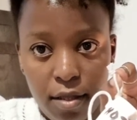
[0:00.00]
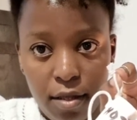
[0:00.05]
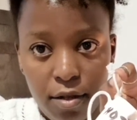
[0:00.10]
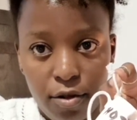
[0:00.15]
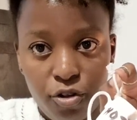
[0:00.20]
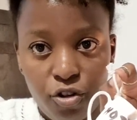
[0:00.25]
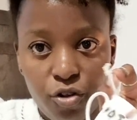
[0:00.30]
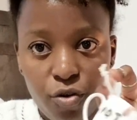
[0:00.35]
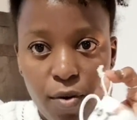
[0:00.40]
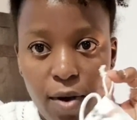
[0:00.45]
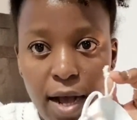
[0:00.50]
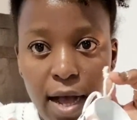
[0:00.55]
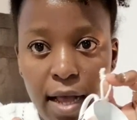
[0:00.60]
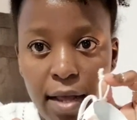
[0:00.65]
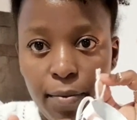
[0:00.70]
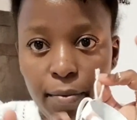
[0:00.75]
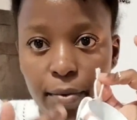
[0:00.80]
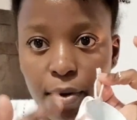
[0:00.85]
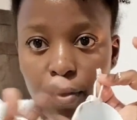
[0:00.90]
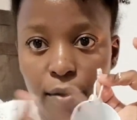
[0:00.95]
So
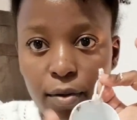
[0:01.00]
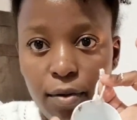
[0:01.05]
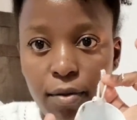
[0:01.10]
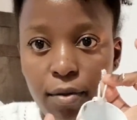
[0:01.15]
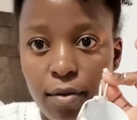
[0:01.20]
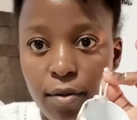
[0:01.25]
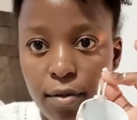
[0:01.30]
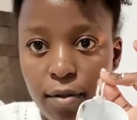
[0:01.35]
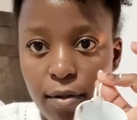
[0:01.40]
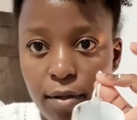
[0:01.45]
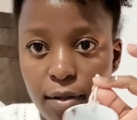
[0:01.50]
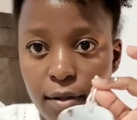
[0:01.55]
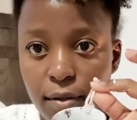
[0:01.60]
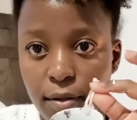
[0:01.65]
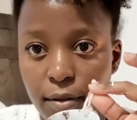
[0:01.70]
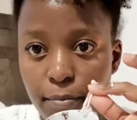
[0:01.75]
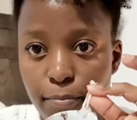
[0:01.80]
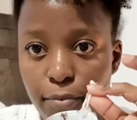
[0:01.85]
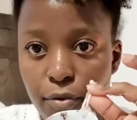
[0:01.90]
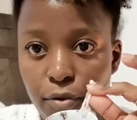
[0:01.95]
I will
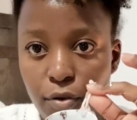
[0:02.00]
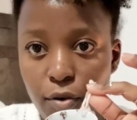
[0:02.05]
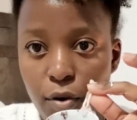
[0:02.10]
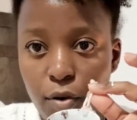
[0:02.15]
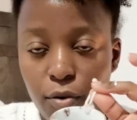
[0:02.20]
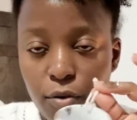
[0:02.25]
put